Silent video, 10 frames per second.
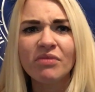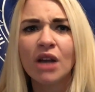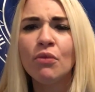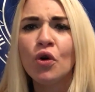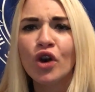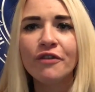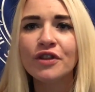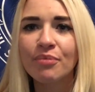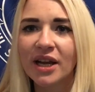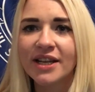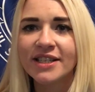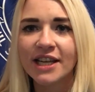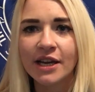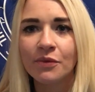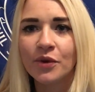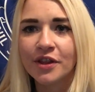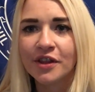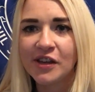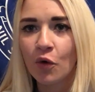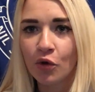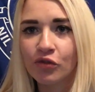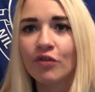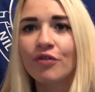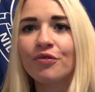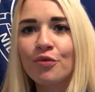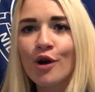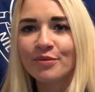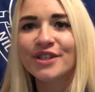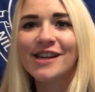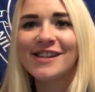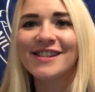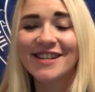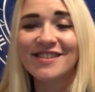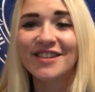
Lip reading: I'm all over the place here with the order of what I'm saying things,